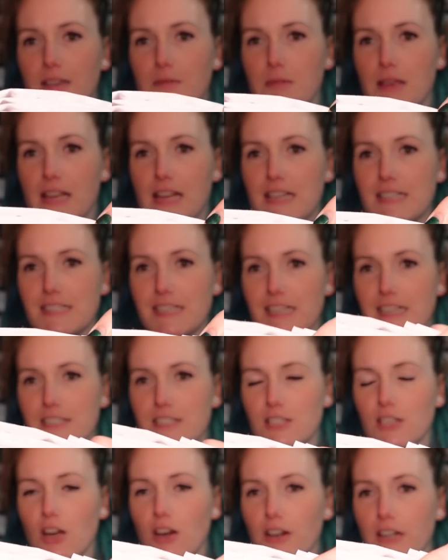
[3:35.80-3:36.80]
because it
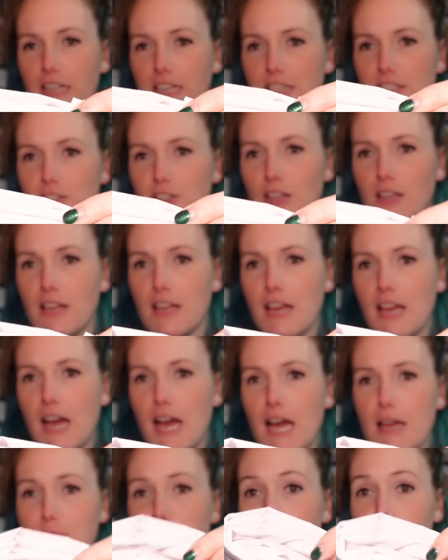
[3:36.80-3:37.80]
is yardage,
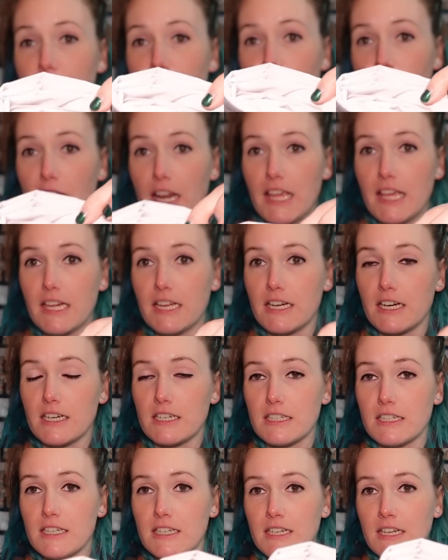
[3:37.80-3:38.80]
I put it on
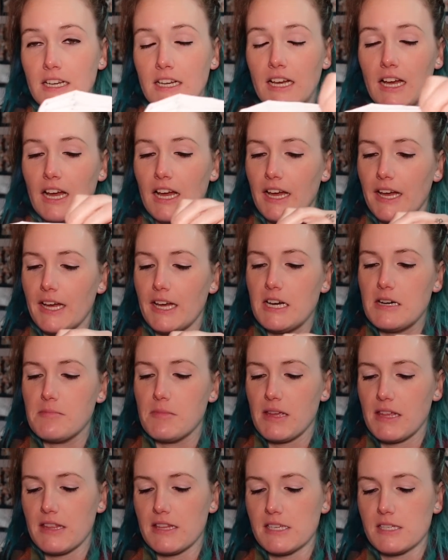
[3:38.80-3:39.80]
here.
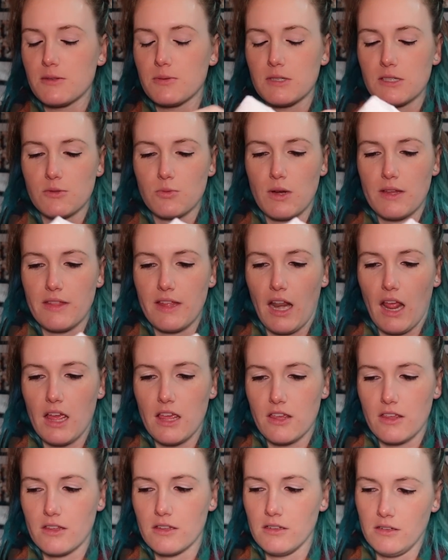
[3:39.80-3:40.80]
This was one that
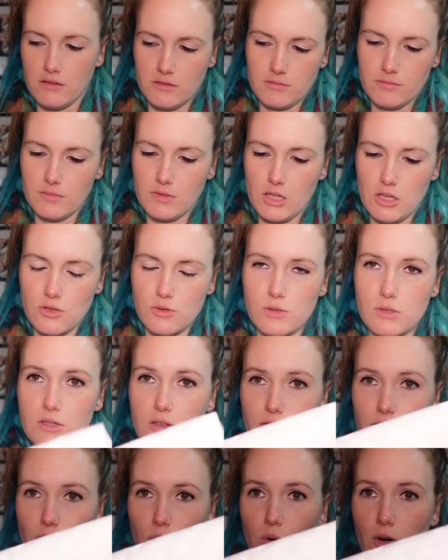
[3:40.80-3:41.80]
I used
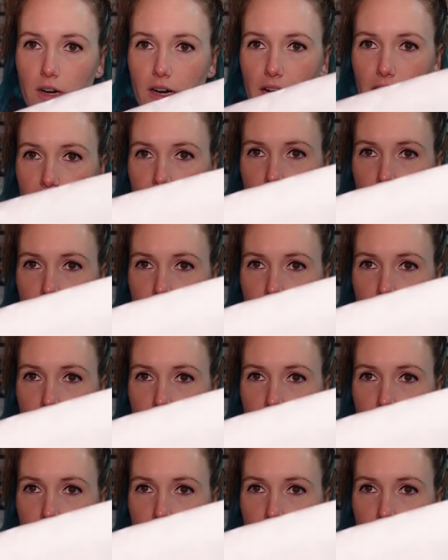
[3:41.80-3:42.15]
for